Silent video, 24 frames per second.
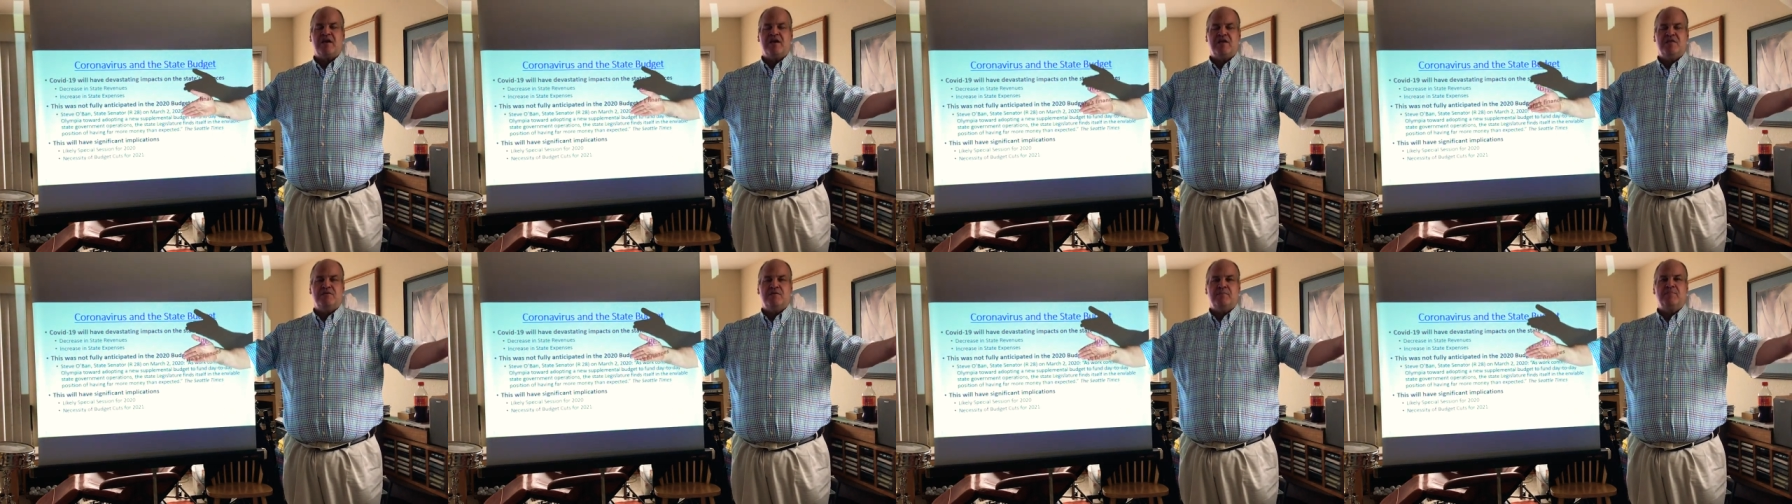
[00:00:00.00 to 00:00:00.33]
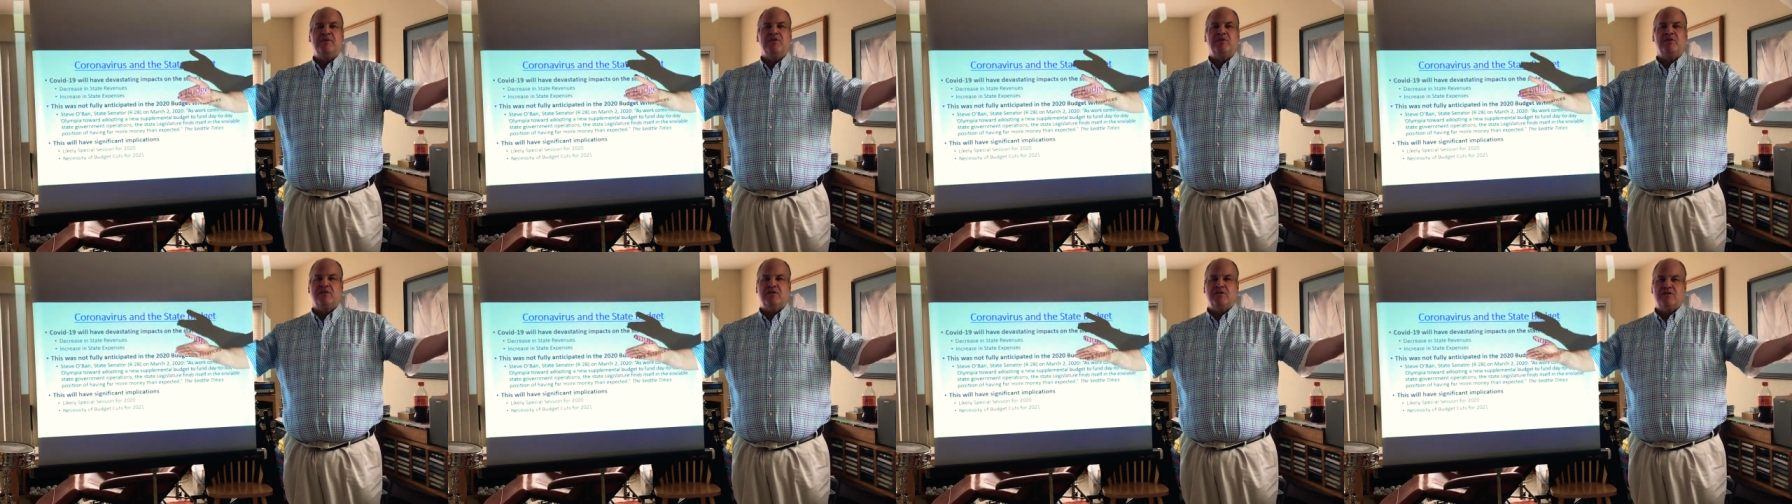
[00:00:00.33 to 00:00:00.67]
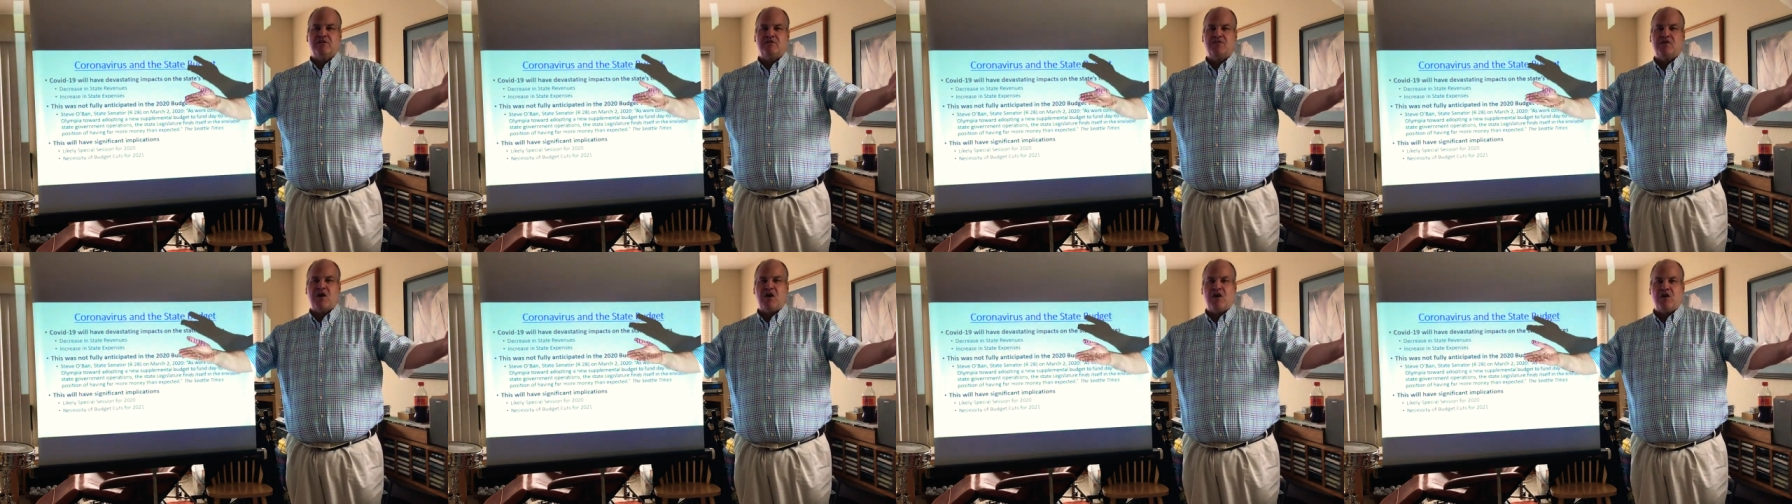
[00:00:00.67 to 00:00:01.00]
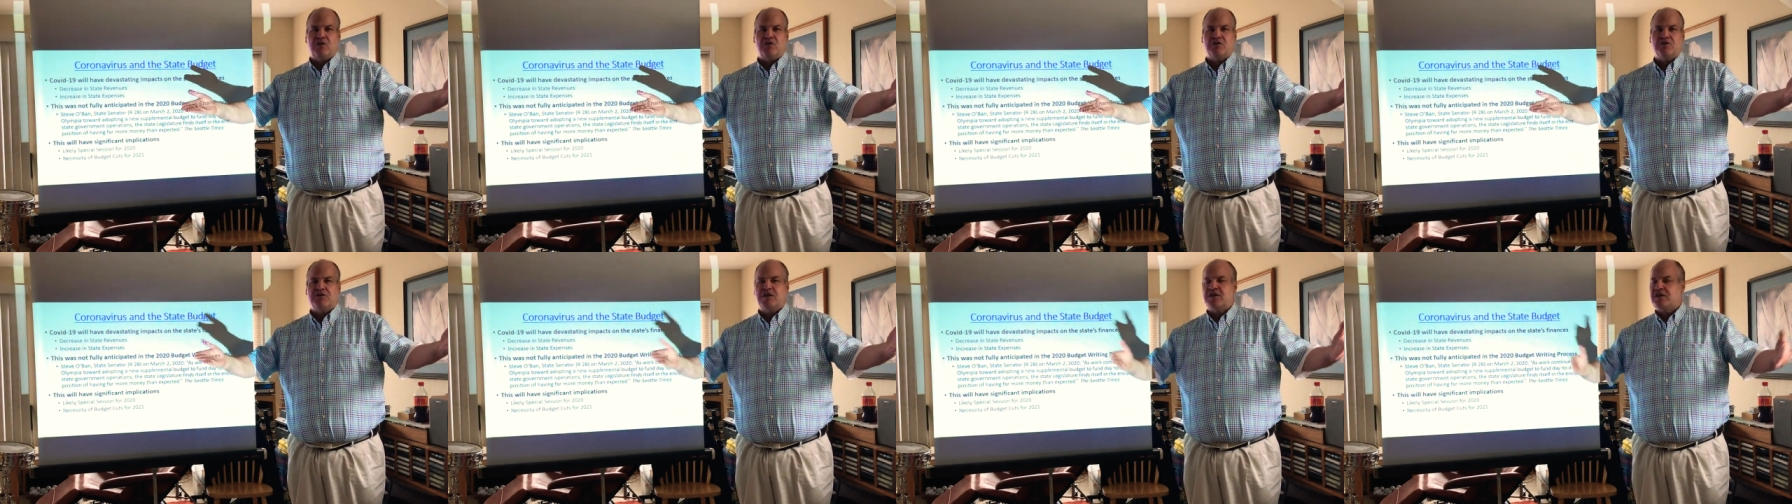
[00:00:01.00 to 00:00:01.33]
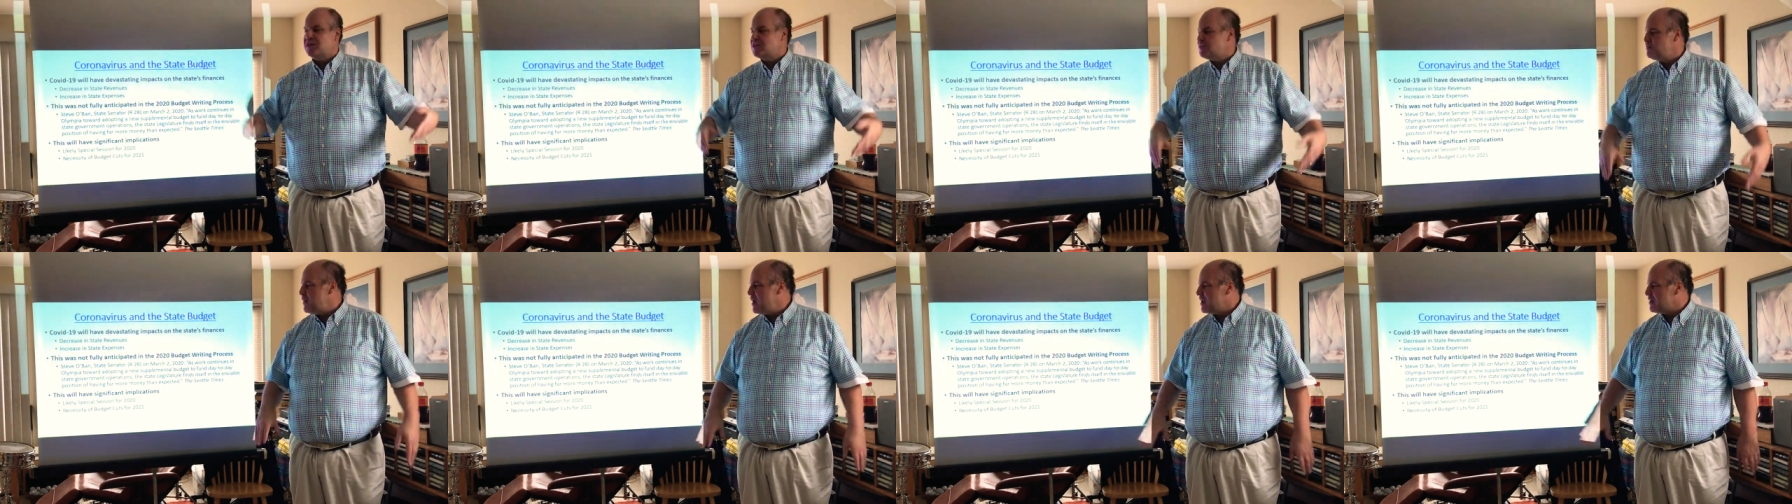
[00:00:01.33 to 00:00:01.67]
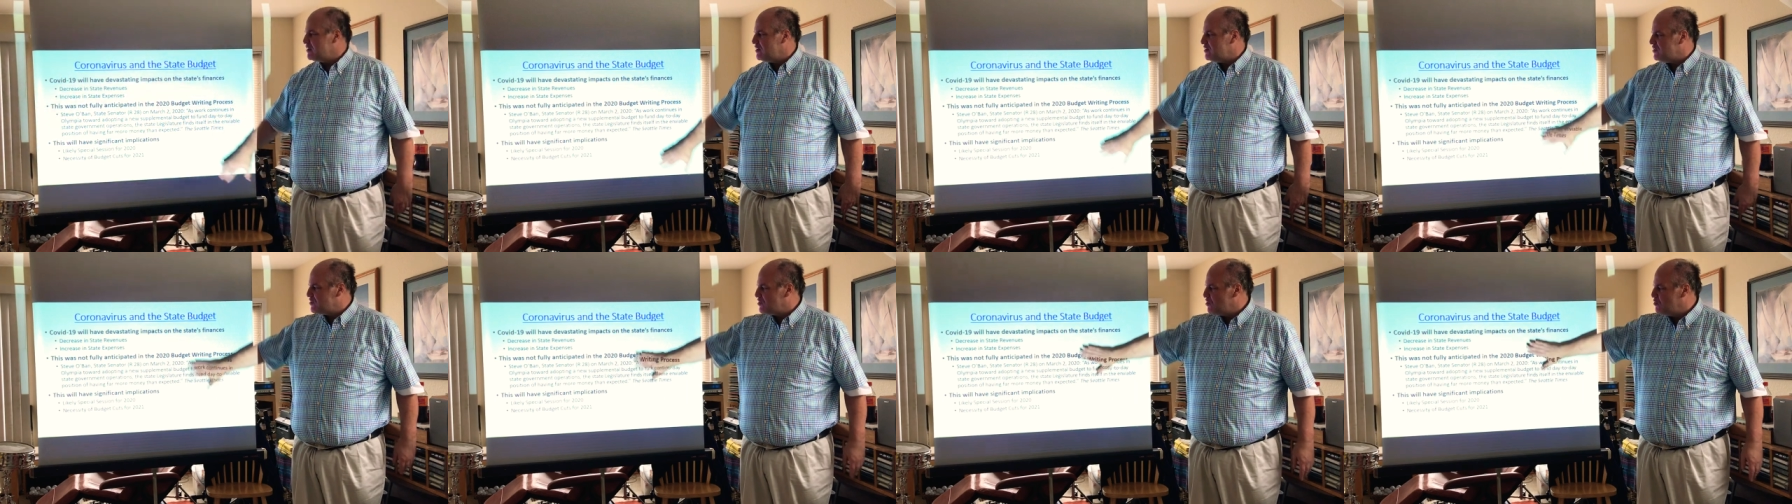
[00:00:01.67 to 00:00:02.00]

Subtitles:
in the billions of dollars than expected.